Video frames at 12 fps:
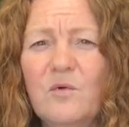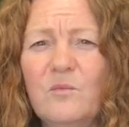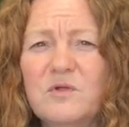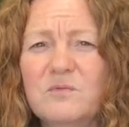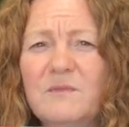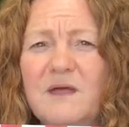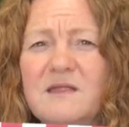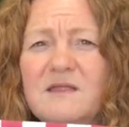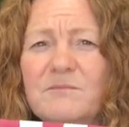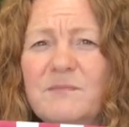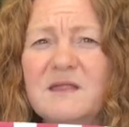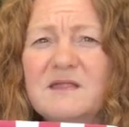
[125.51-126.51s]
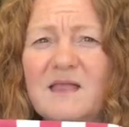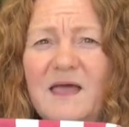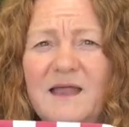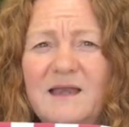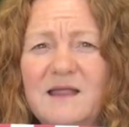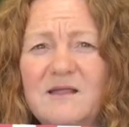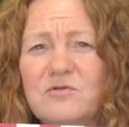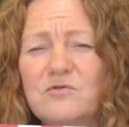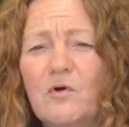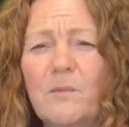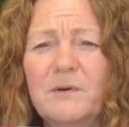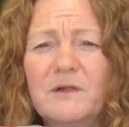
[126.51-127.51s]
which means that any
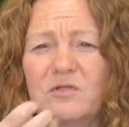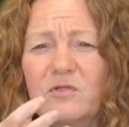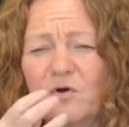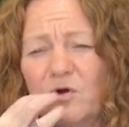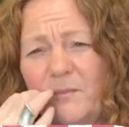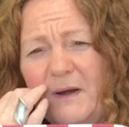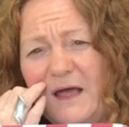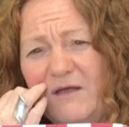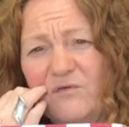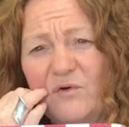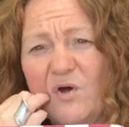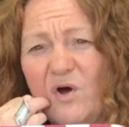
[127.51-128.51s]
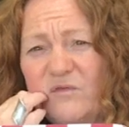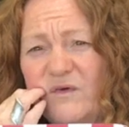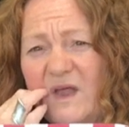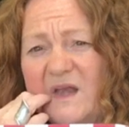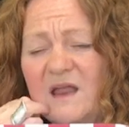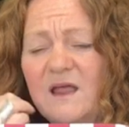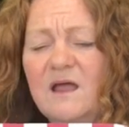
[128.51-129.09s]
droplets that are coming out if you're coughing